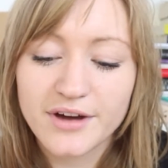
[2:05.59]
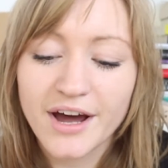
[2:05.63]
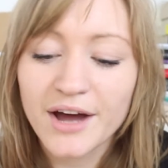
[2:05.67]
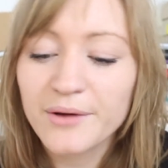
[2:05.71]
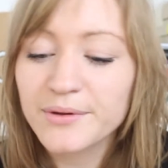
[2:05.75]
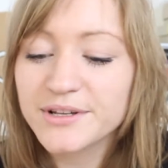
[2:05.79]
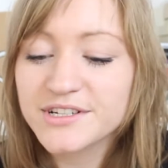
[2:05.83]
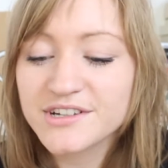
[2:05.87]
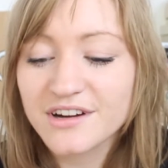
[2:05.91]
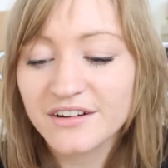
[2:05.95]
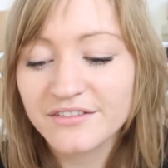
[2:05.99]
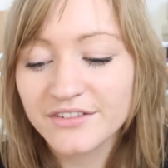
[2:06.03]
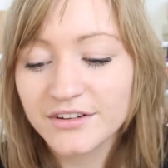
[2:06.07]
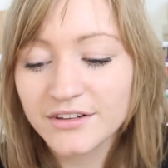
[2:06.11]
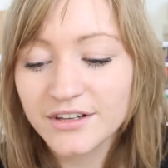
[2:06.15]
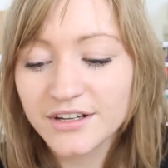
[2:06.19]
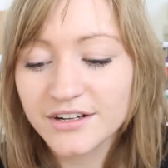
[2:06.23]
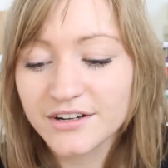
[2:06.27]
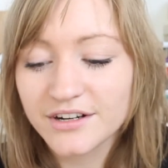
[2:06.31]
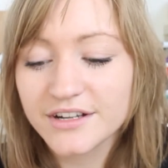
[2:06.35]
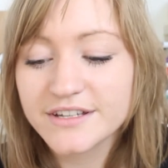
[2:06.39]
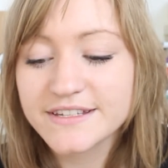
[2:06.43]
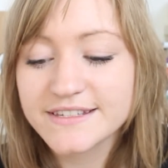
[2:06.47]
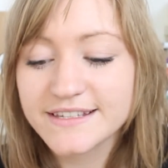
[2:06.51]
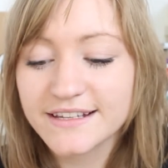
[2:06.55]
I will travel
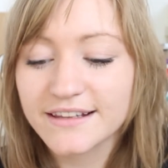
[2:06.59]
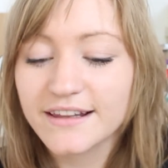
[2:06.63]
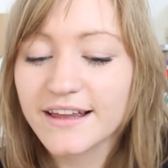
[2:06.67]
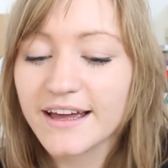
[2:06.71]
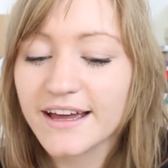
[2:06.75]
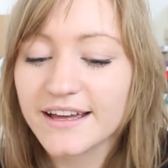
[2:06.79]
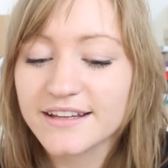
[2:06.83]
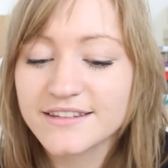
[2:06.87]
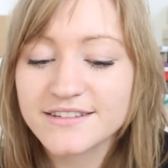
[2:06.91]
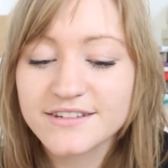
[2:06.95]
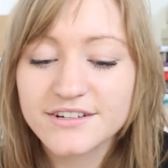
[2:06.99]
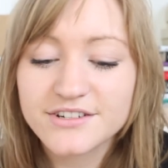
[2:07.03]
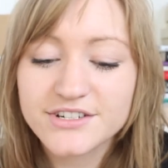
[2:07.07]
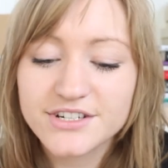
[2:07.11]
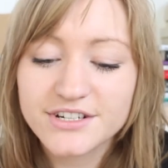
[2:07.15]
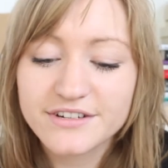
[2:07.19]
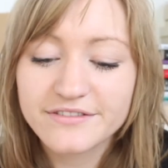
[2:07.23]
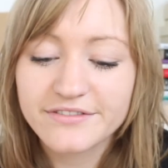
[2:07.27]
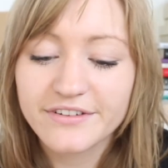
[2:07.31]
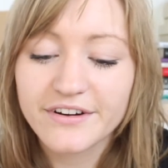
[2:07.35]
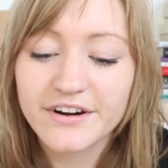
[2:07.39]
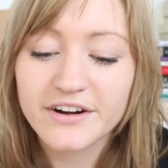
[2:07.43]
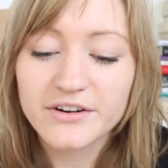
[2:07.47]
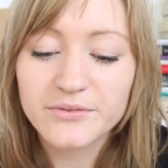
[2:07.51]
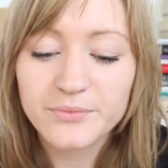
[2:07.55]
across the land, searching
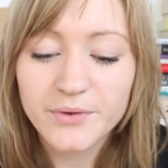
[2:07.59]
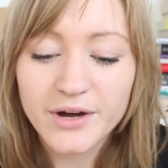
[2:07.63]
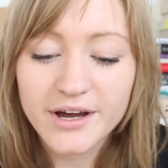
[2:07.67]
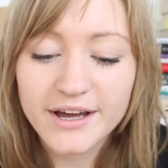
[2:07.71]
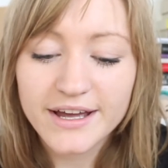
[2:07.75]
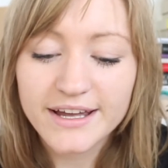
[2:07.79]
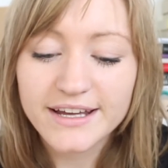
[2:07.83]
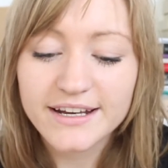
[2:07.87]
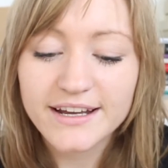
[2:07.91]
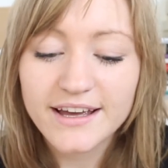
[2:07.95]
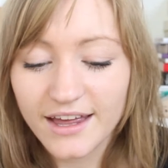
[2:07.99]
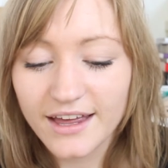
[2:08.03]
far and wide.